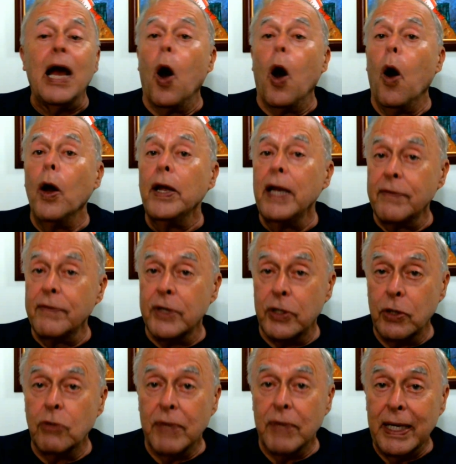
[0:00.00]
All you have to
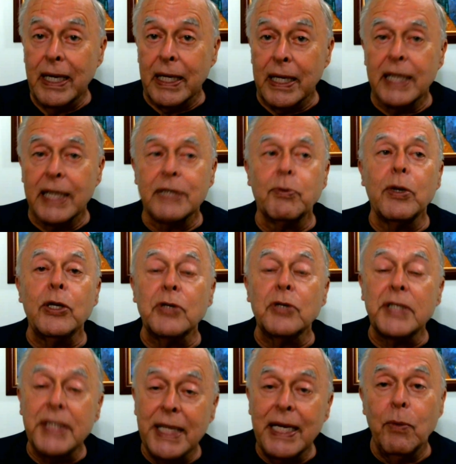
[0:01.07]
do really is when you
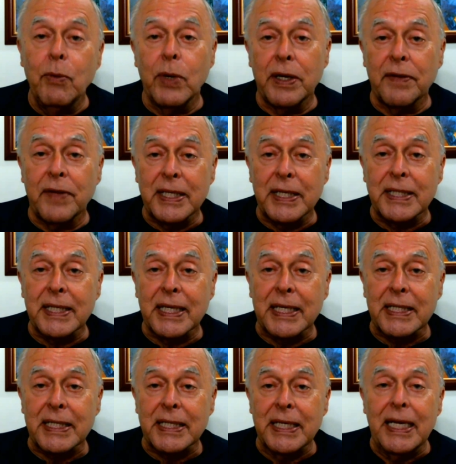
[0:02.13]
see one of these
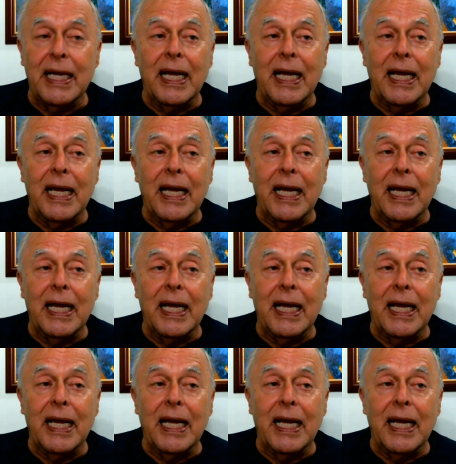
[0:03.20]
things,